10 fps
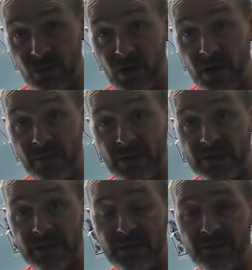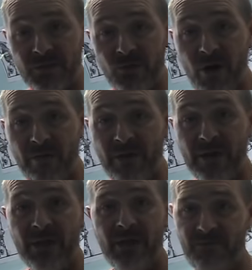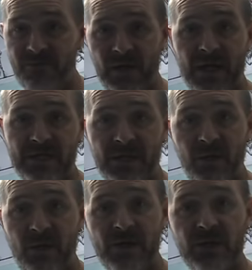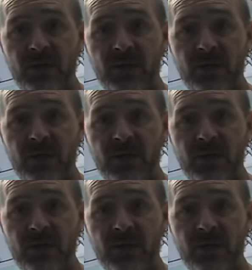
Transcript: liability to the driver, fill out a declaration.